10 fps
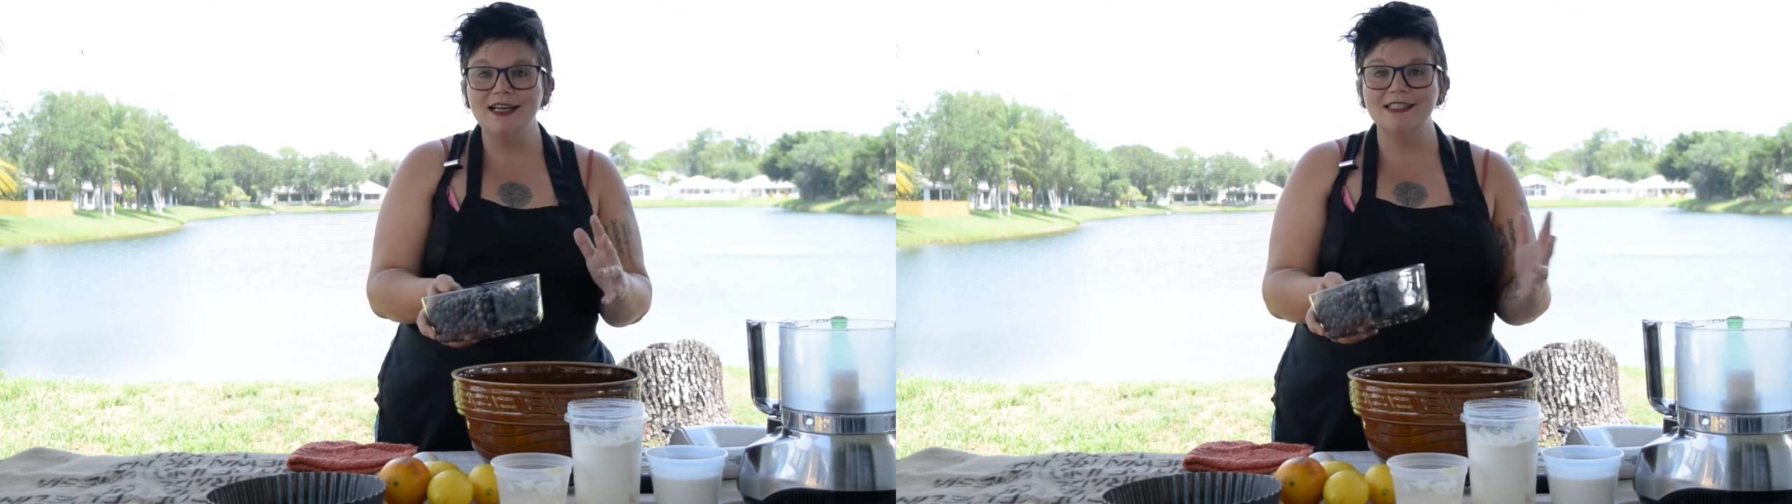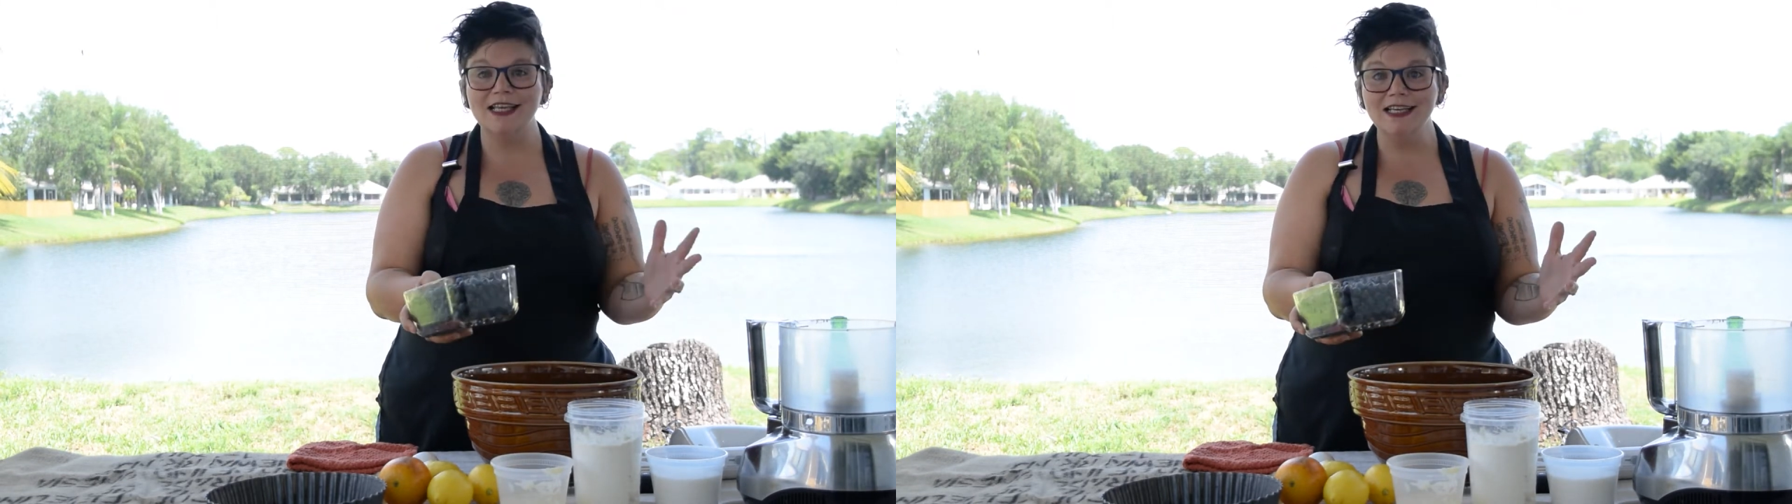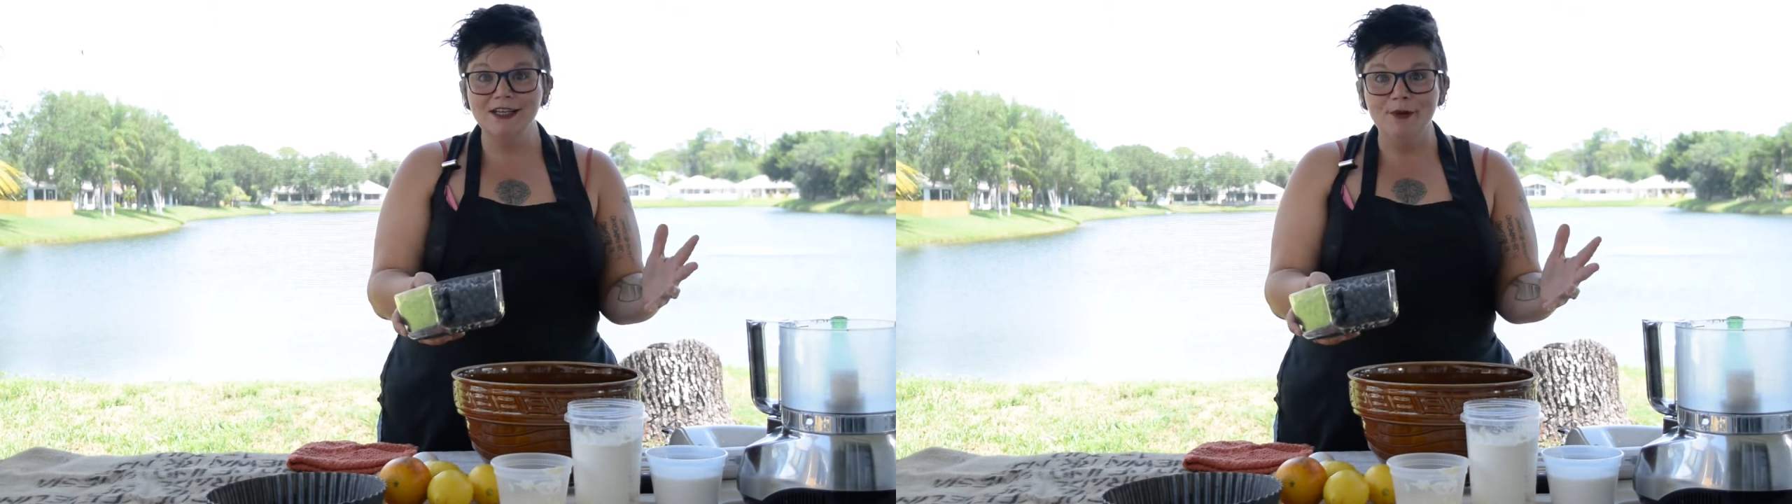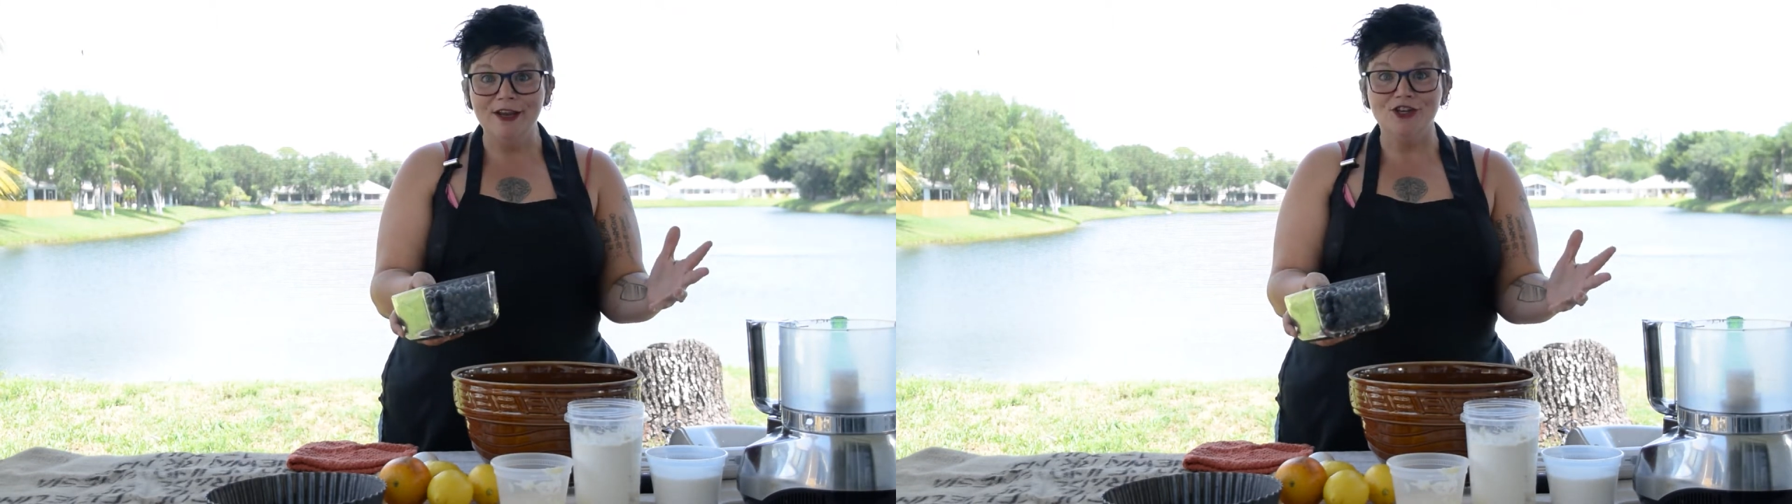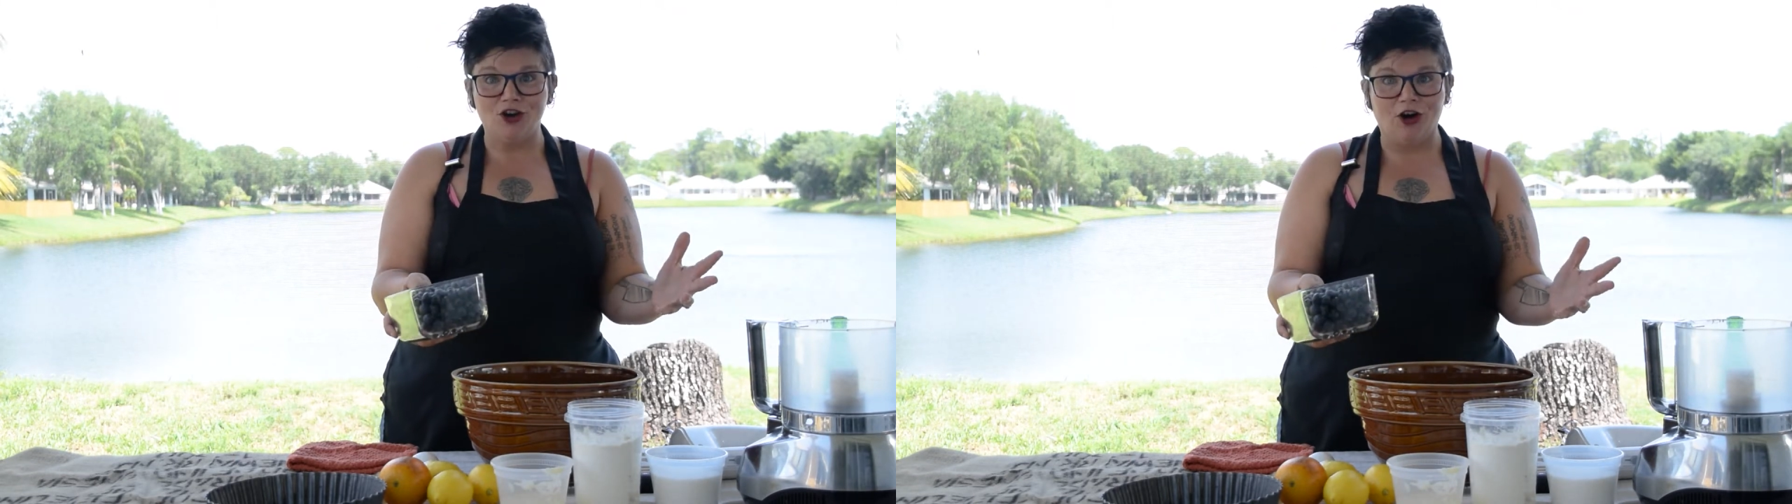decided to make
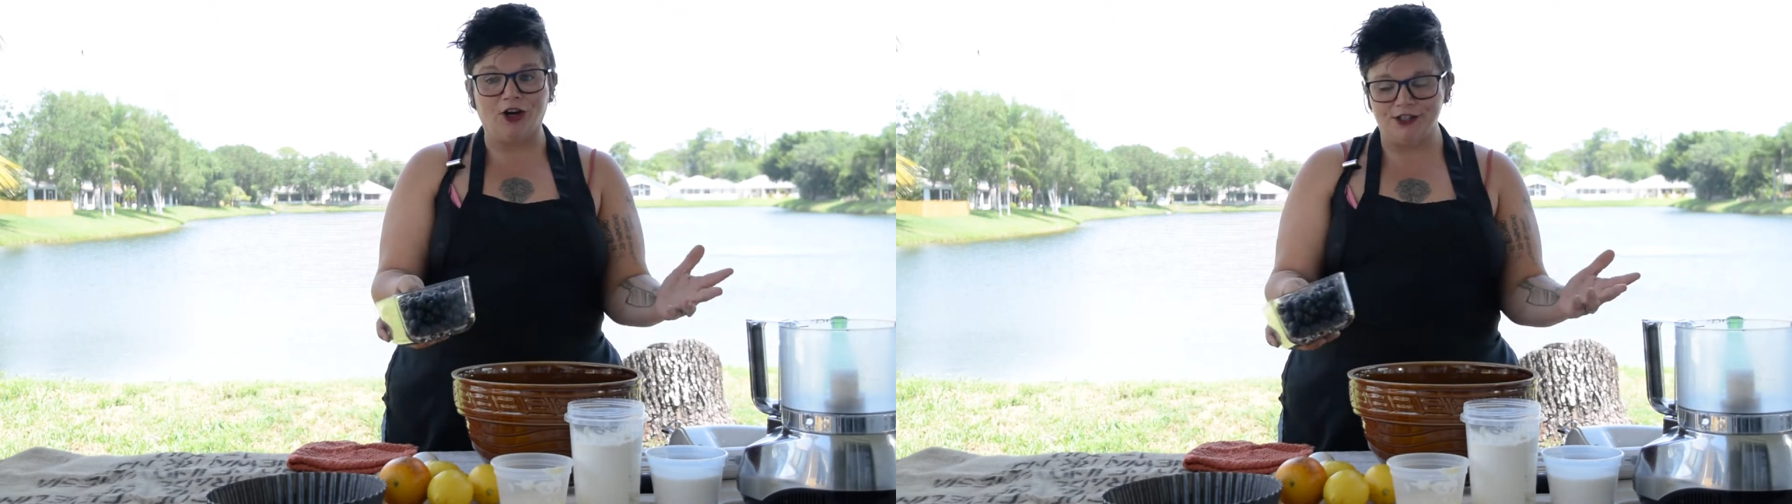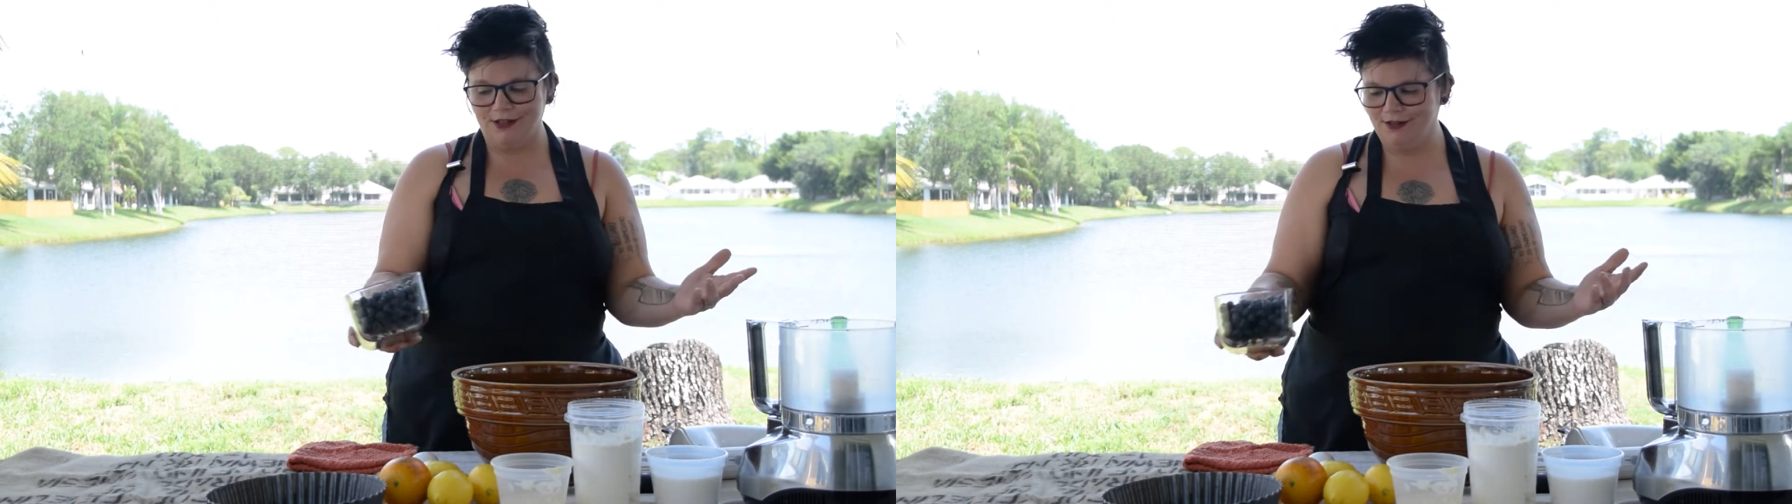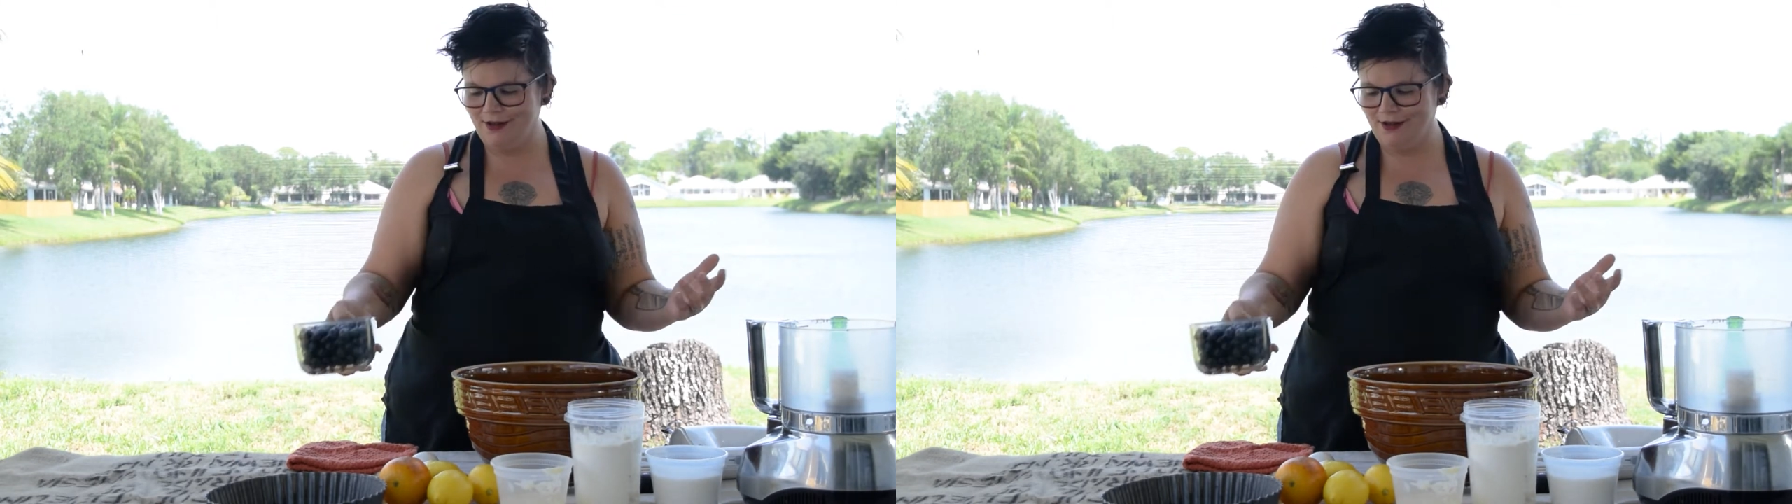a tart.